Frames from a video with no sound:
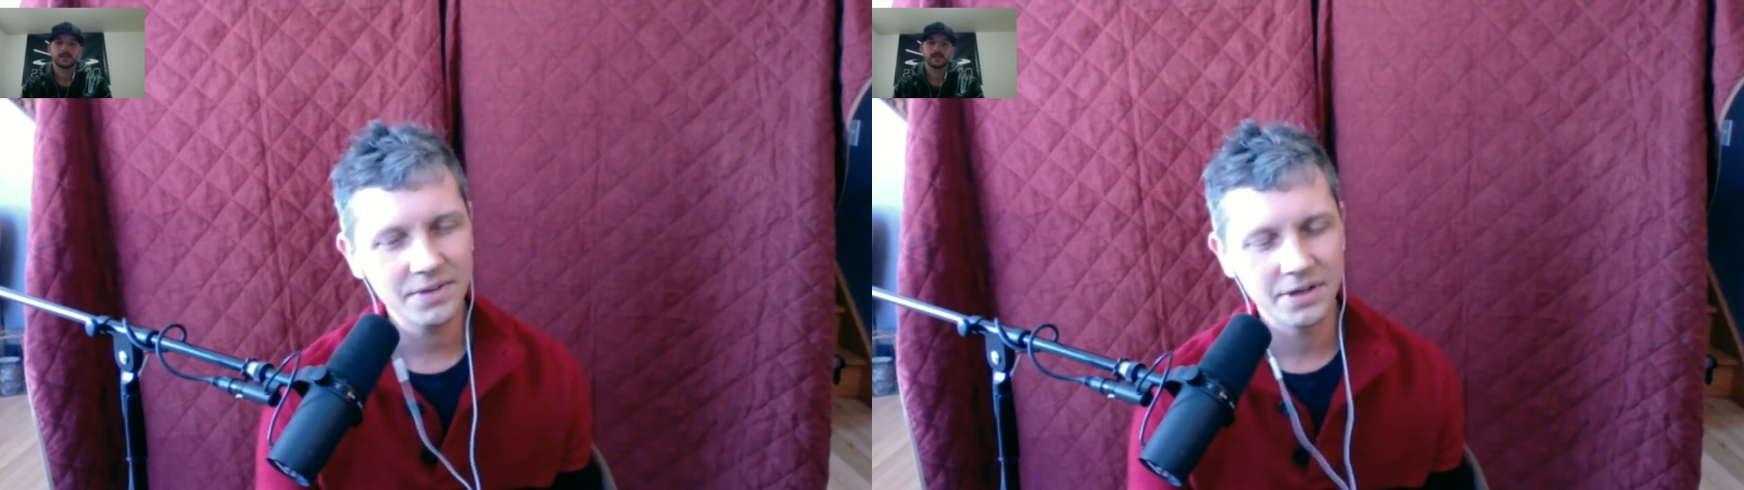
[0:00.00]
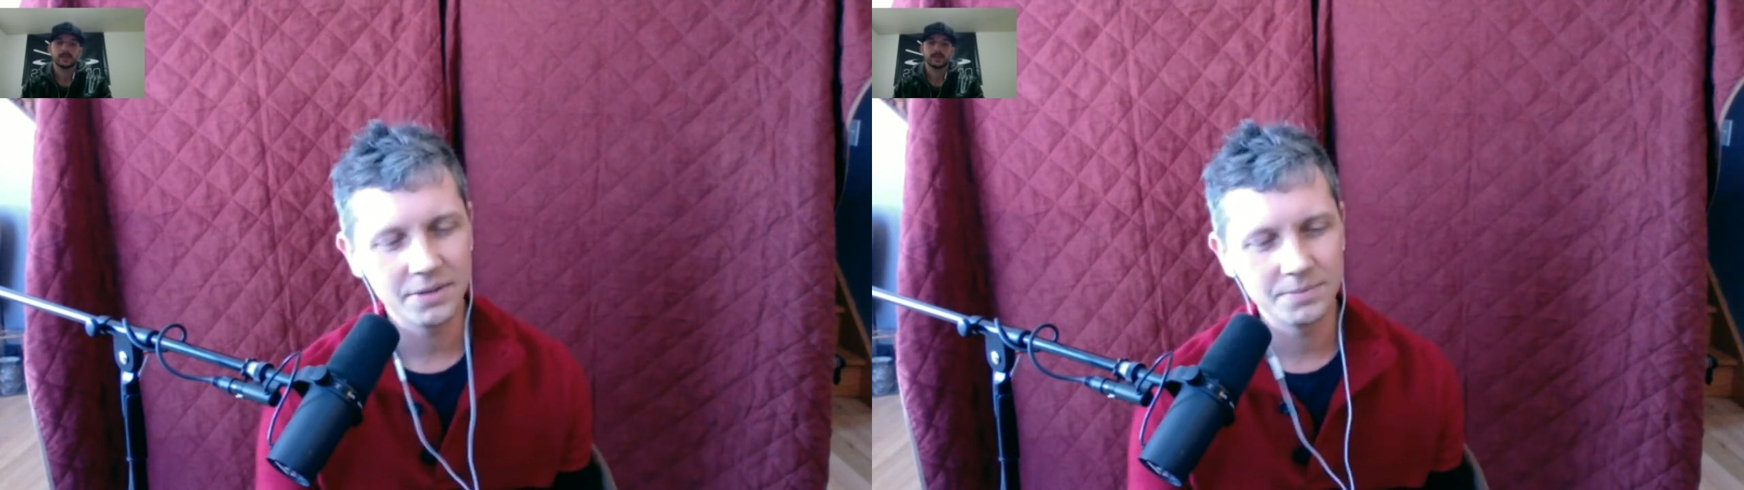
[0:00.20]

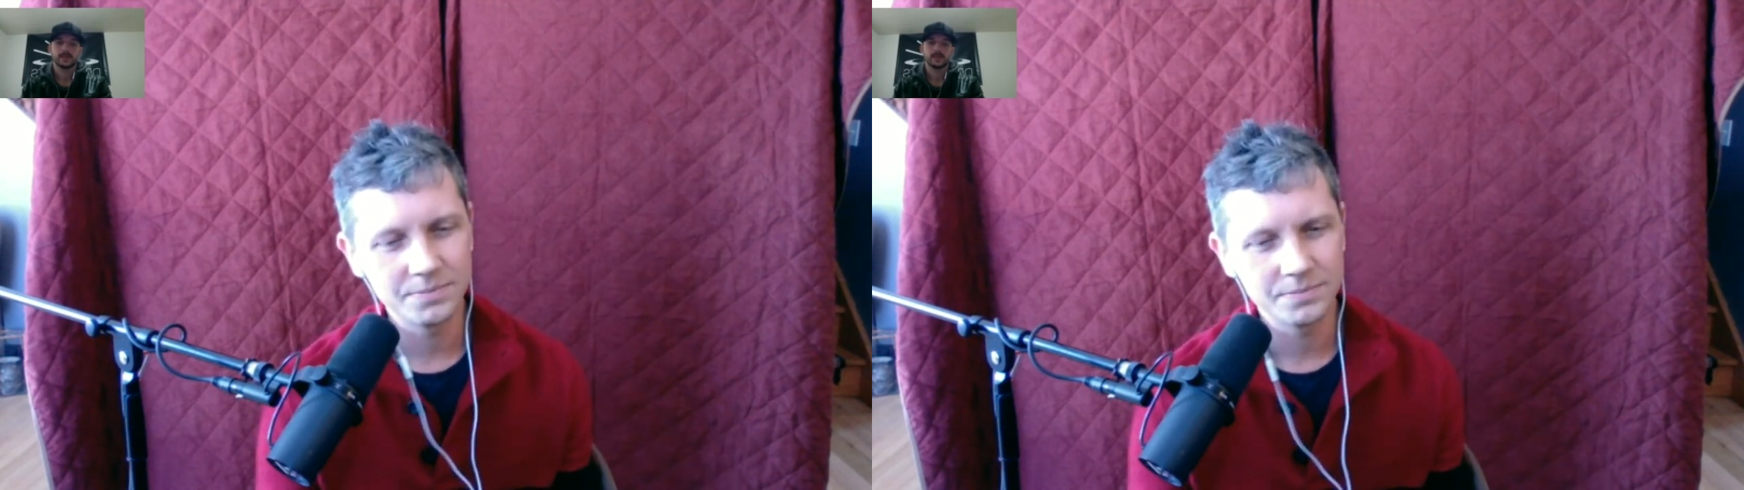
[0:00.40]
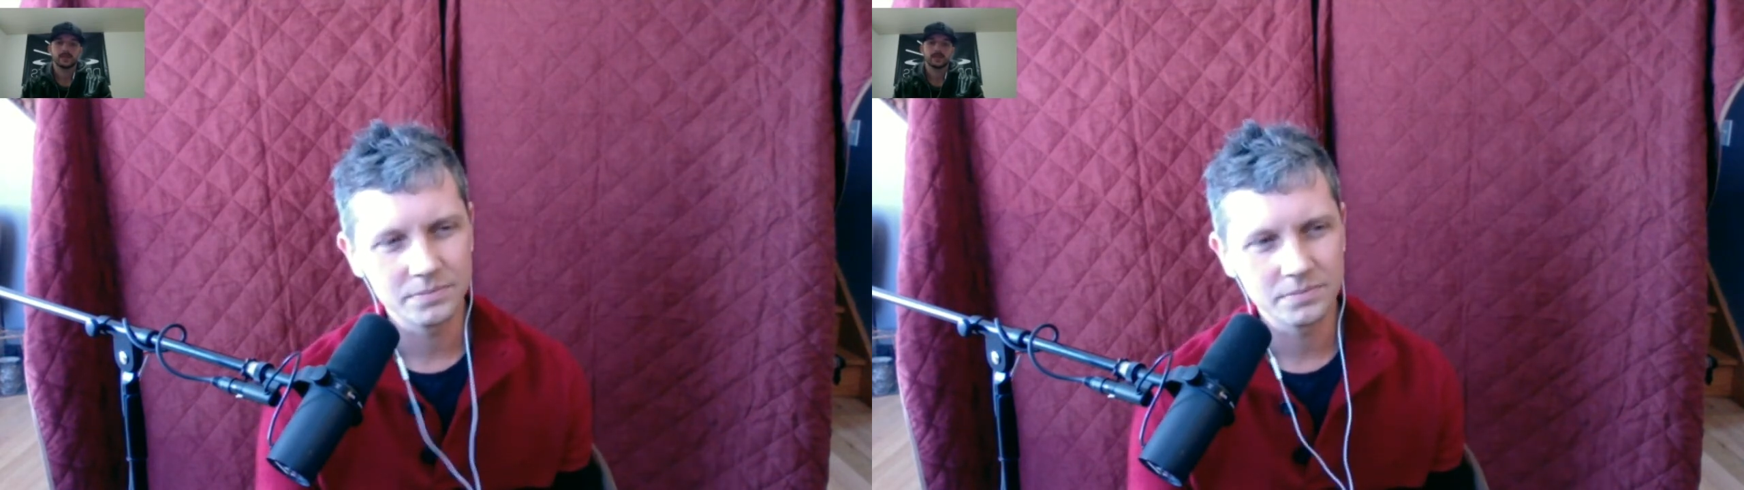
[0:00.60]

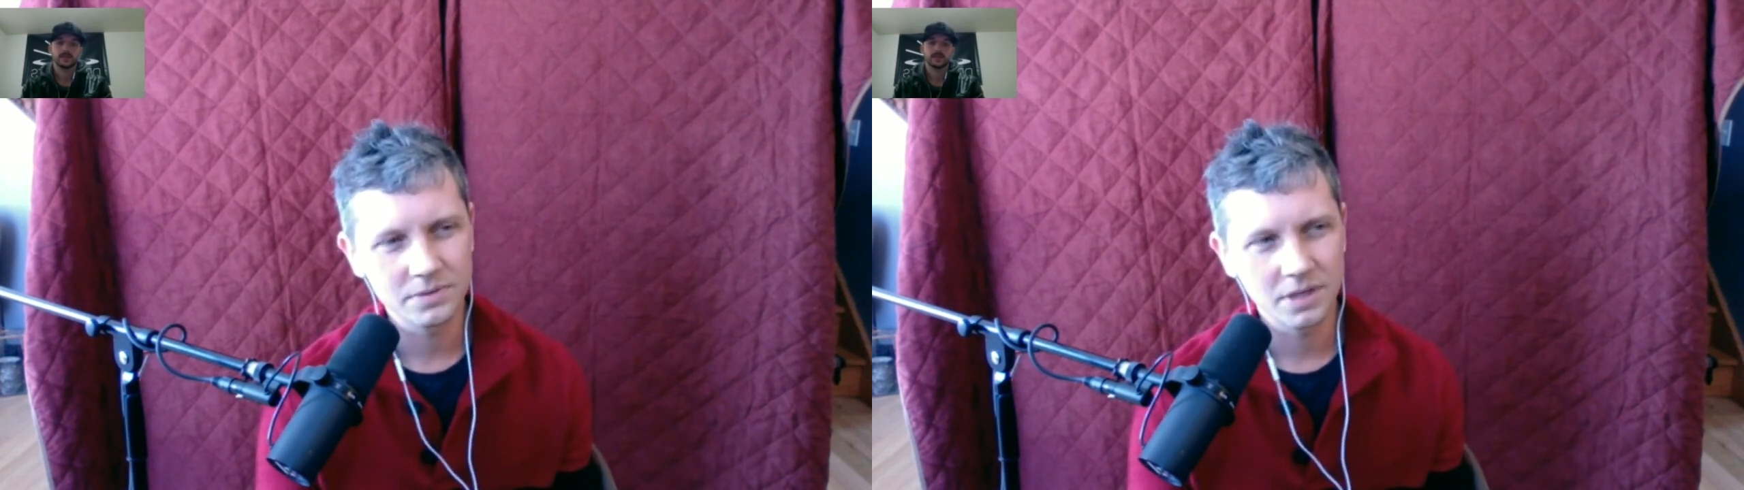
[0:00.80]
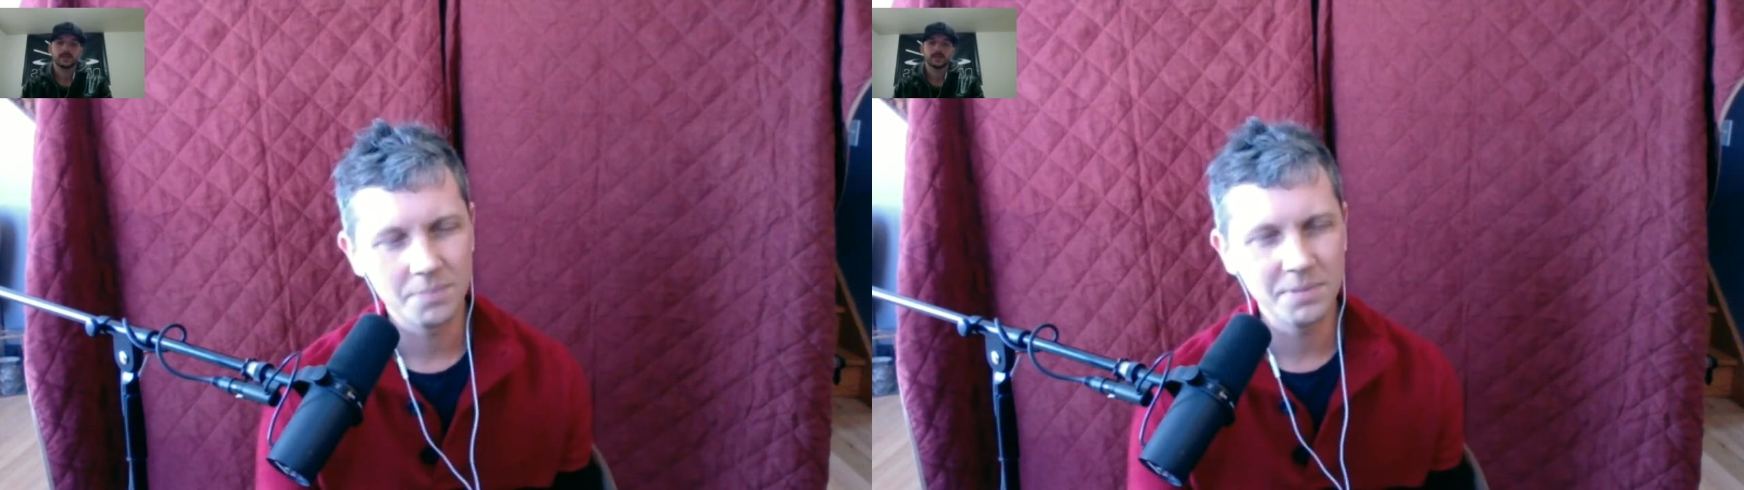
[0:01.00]
a